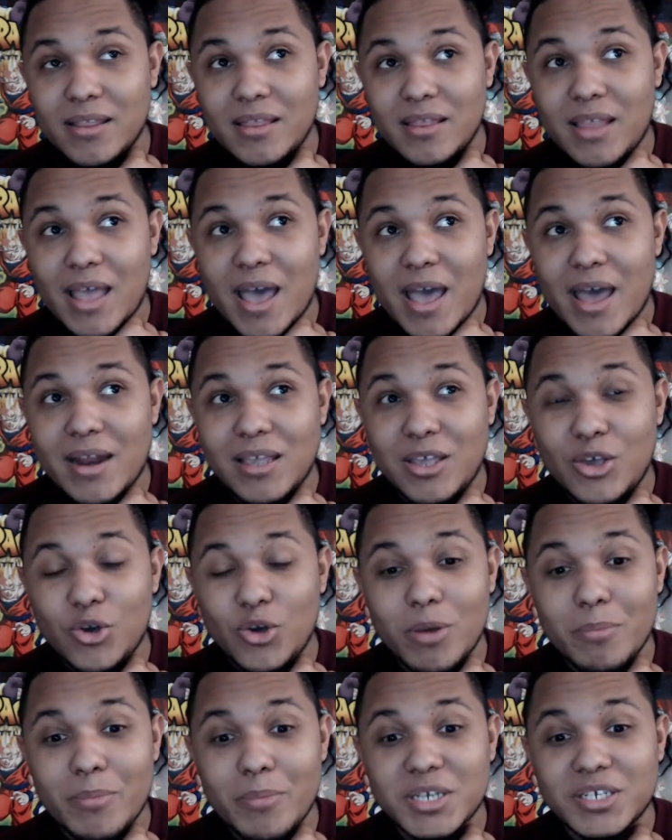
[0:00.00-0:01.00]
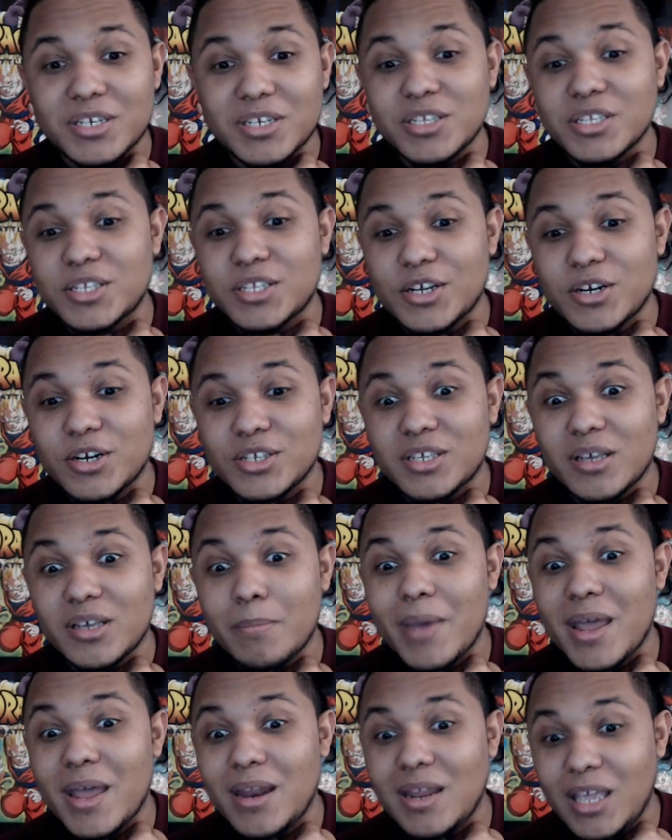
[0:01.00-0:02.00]
that Gilgamesh considers
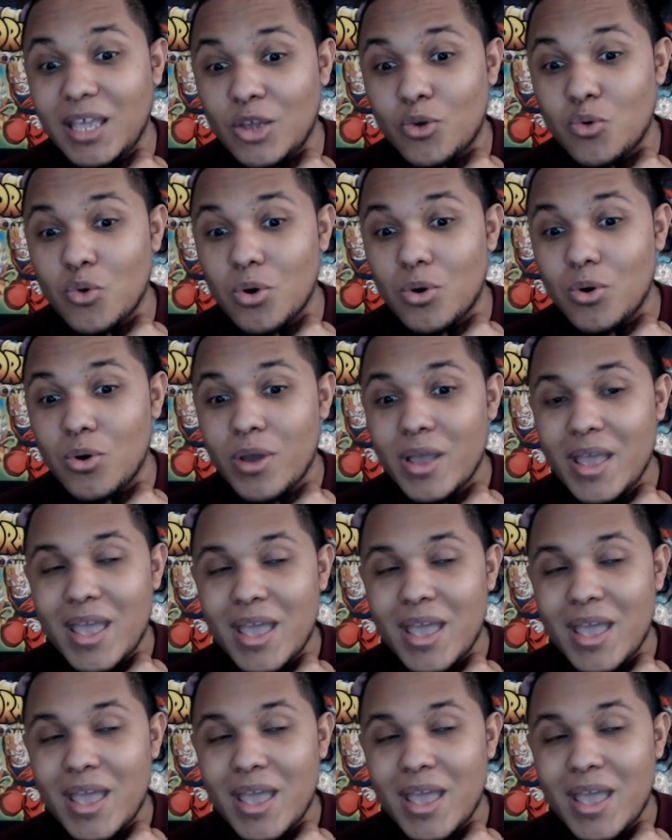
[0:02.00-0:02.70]
him an equal.